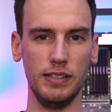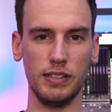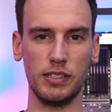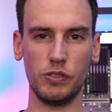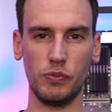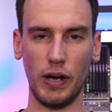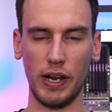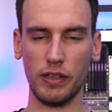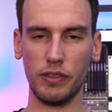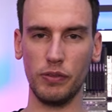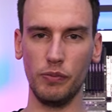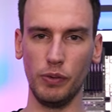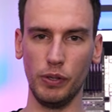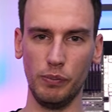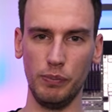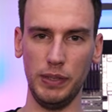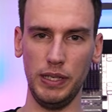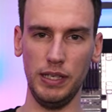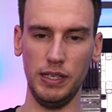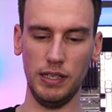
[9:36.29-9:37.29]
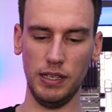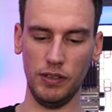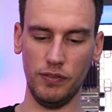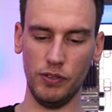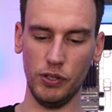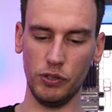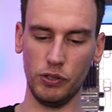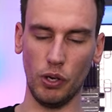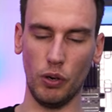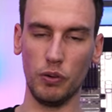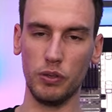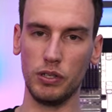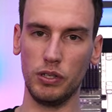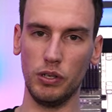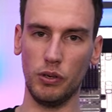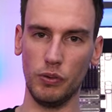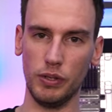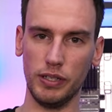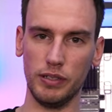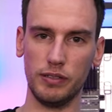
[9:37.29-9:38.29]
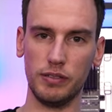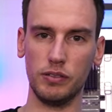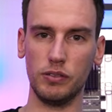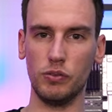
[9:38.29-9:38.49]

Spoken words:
the strength will be if you don't load it